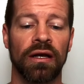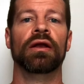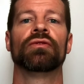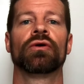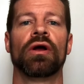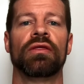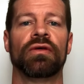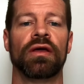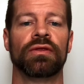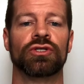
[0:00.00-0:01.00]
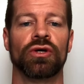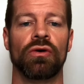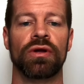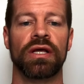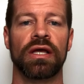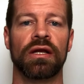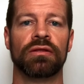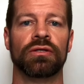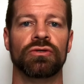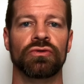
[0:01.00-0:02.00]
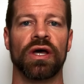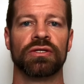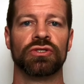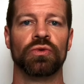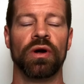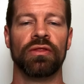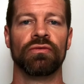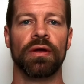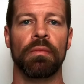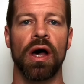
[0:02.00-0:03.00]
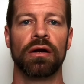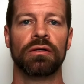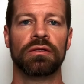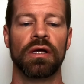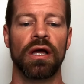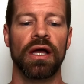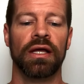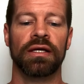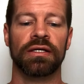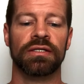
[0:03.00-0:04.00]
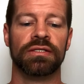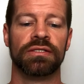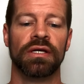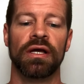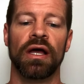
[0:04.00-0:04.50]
Another great thing that you're going to get in the 2023 model is